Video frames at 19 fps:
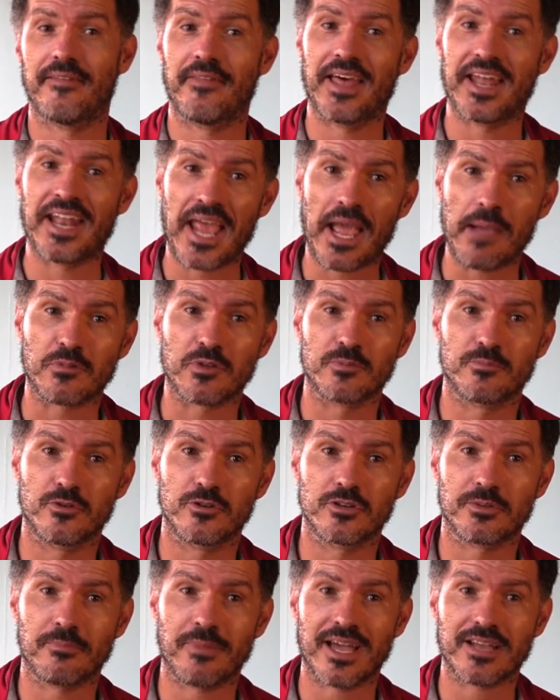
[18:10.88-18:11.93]
That helped
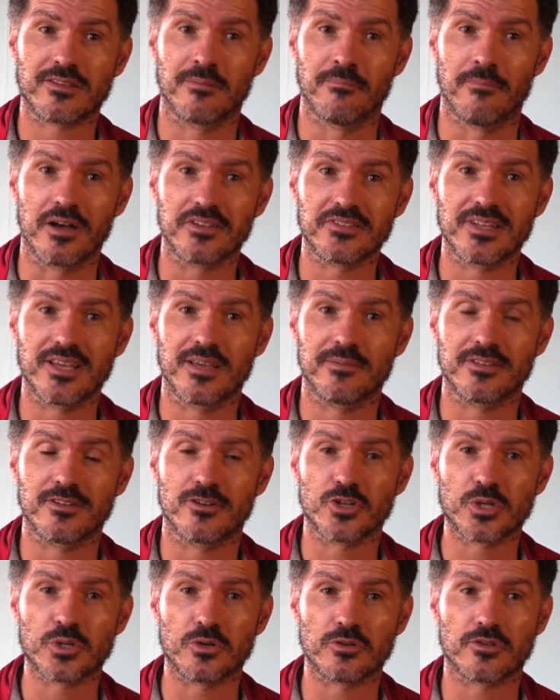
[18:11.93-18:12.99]
push back the Muslims in
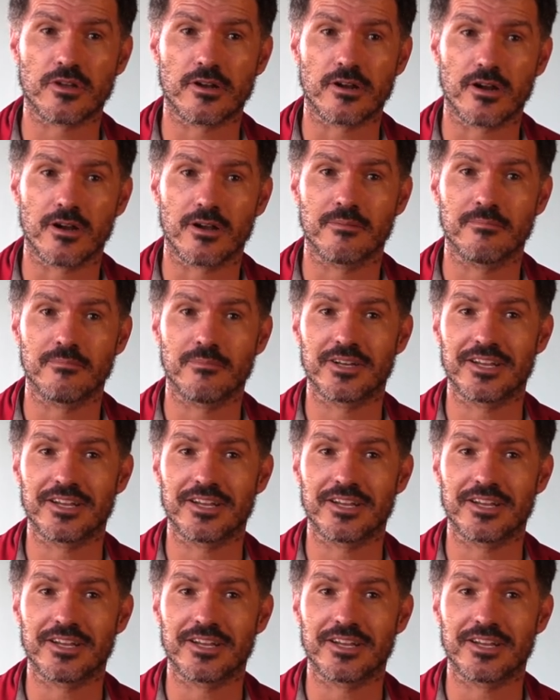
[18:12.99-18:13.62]
the short term,